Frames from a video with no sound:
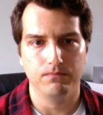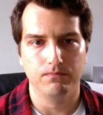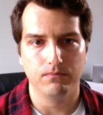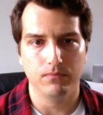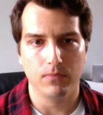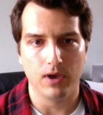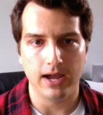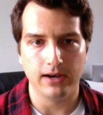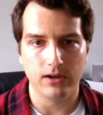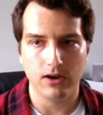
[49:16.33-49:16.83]

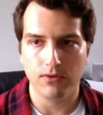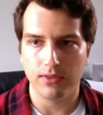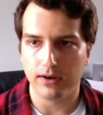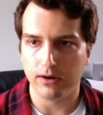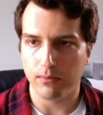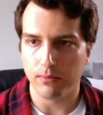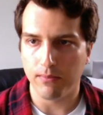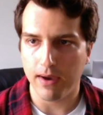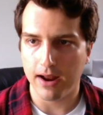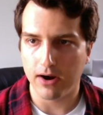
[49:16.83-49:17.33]
I know that
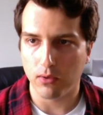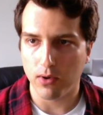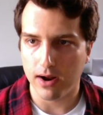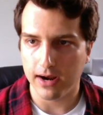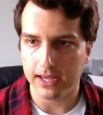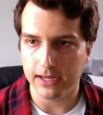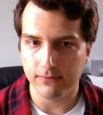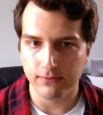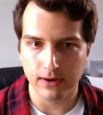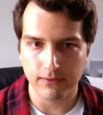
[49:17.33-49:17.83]
no matter what,
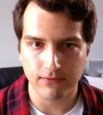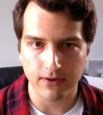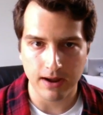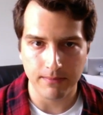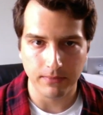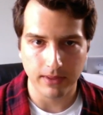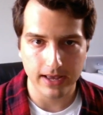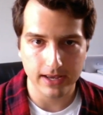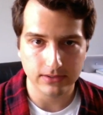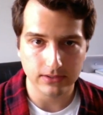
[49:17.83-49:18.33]
even if I'm
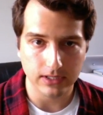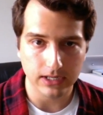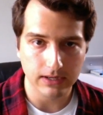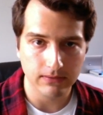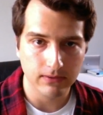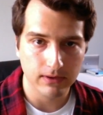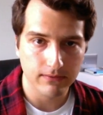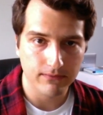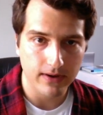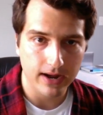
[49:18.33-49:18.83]
lazy,
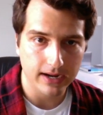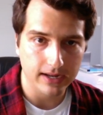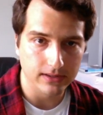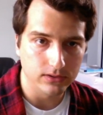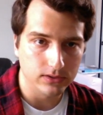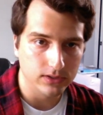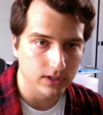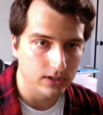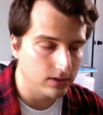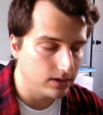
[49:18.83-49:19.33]
even if I
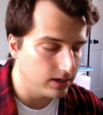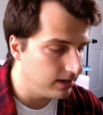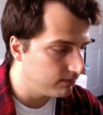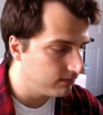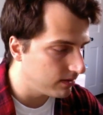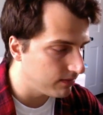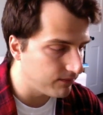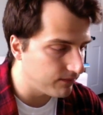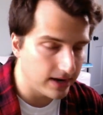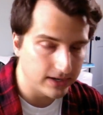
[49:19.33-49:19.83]
consider, even
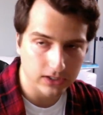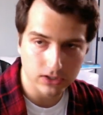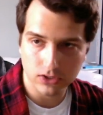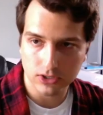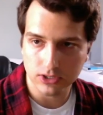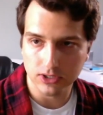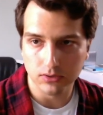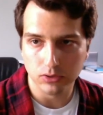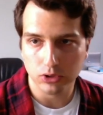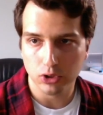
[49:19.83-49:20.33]
if I just
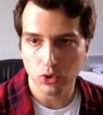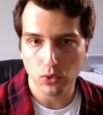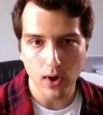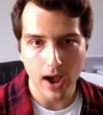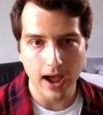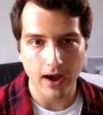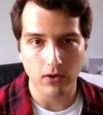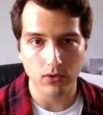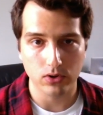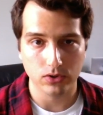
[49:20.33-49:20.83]
do two
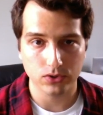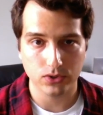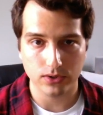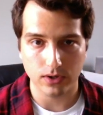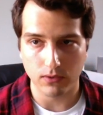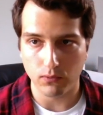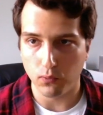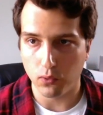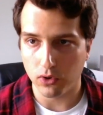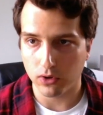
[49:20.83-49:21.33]
hours
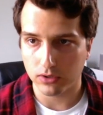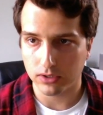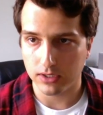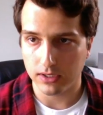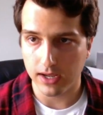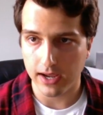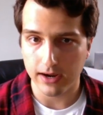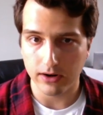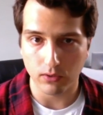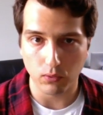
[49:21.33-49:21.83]
of work
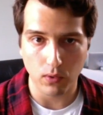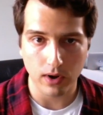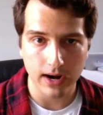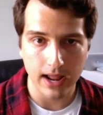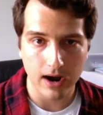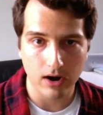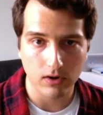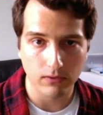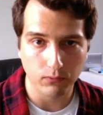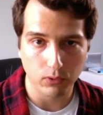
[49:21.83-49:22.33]
today or one
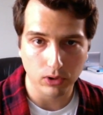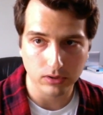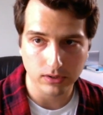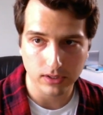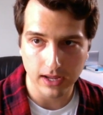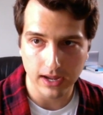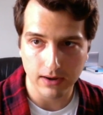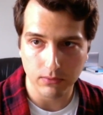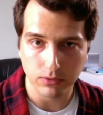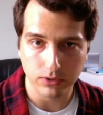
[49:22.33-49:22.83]
hour of work
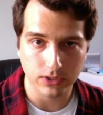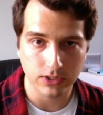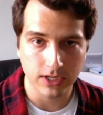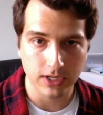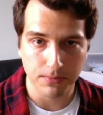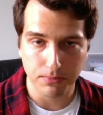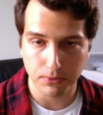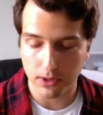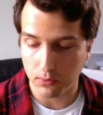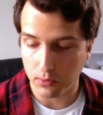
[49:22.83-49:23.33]
today, which is
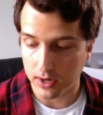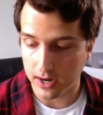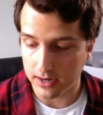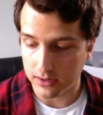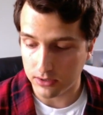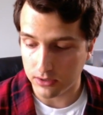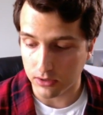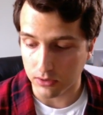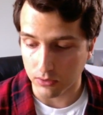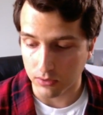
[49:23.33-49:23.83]
typically what I
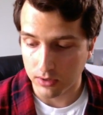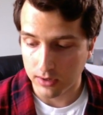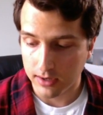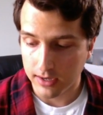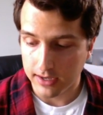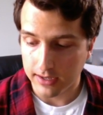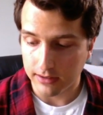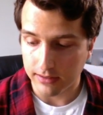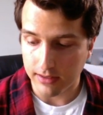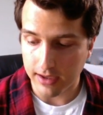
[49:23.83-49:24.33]
do,
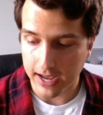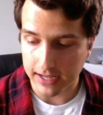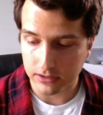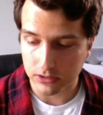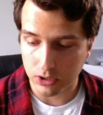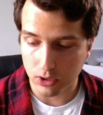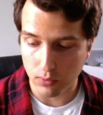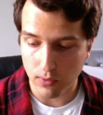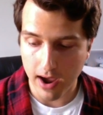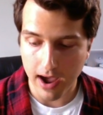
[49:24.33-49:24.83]
that
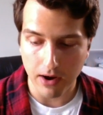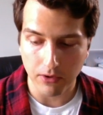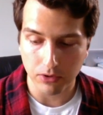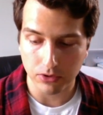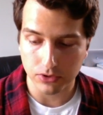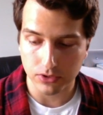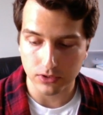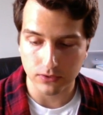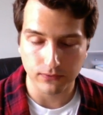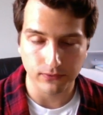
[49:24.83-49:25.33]
two
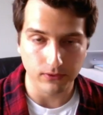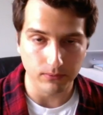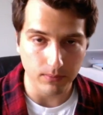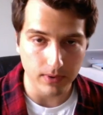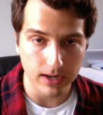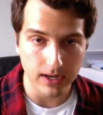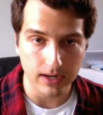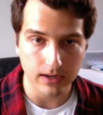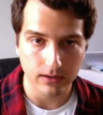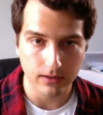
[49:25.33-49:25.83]
hours is for
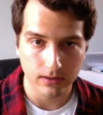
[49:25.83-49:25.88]
me.